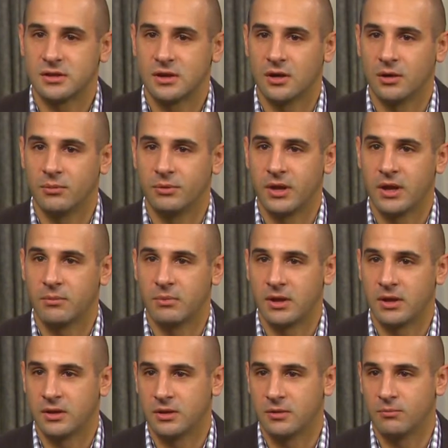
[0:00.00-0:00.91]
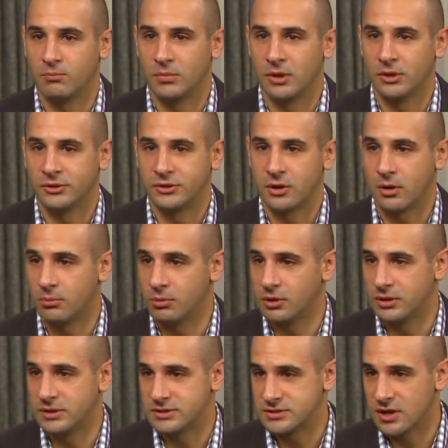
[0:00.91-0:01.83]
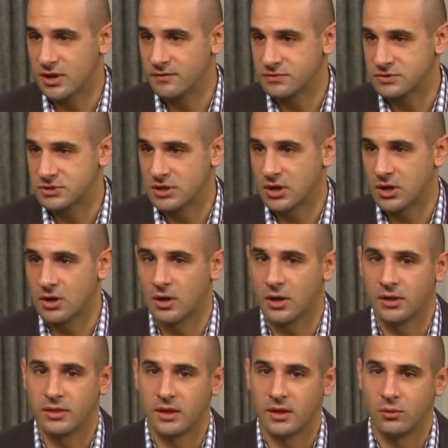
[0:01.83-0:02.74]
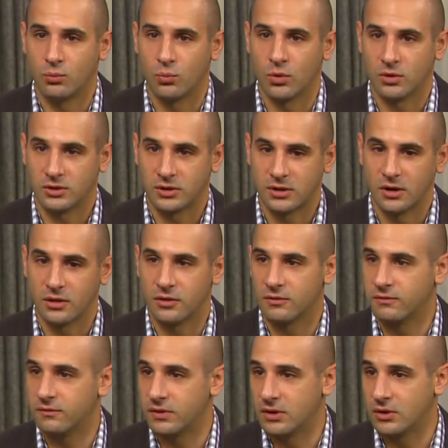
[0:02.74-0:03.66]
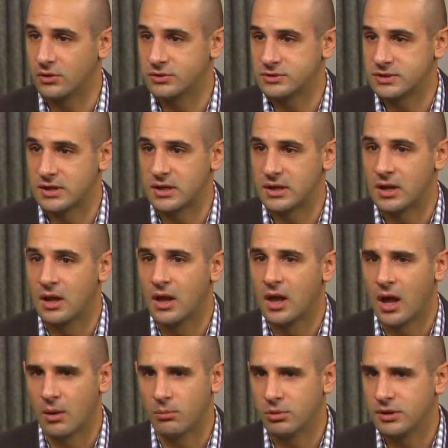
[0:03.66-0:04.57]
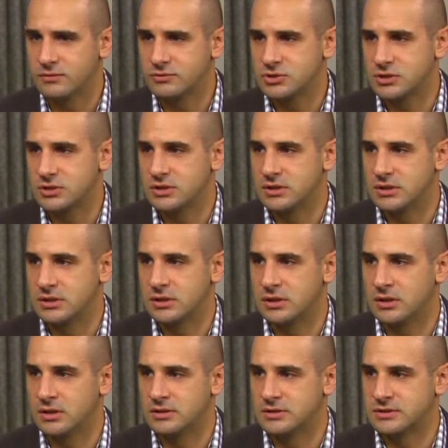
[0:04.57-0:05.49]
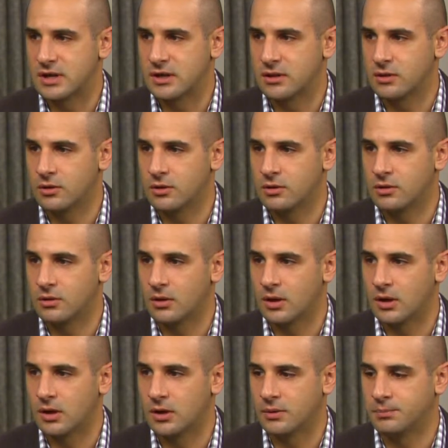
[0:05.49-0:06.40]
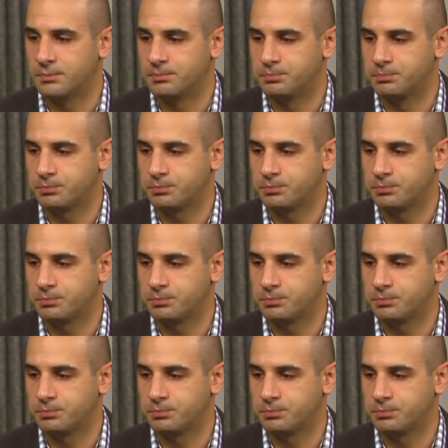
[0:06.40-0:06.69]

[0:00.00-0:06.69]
uh, became a military police officer and then worked in other fields. And I believe she is either um,